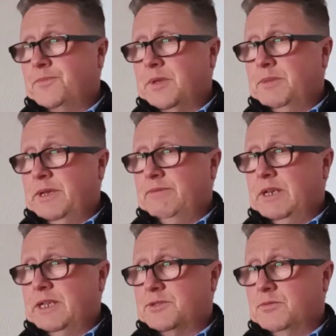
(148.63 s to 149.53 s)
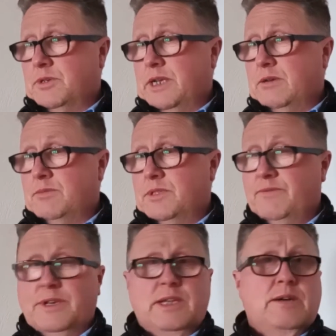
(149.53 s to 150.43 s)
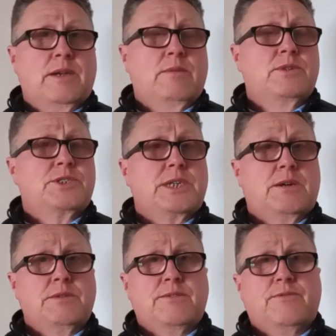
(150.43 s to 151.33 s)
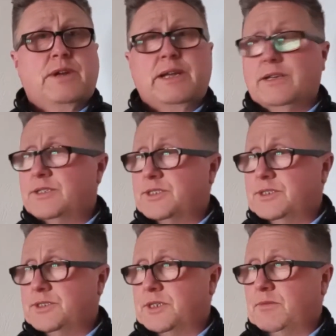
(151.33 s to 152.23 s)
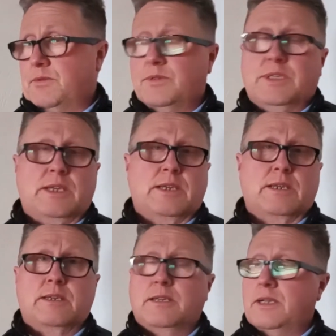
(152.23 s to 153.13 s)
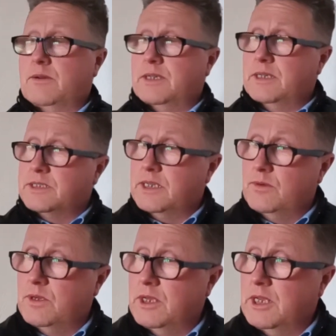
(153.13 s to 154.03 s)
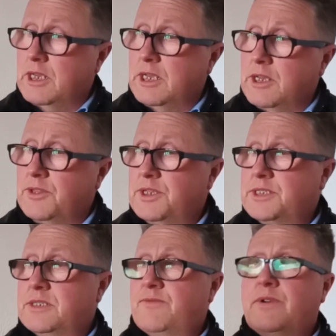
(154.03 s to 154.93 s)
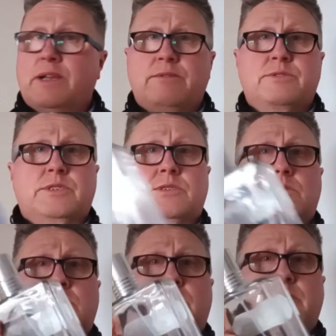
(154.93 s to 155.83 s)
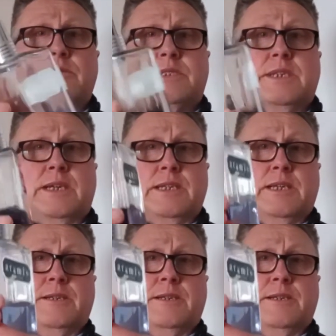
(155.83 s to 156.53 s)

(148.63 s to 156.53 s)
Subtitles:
But nevertheless, we'll get on with the video now and show you the fragrance and see what we think. Okay, so this is the fragrance we're talking about today,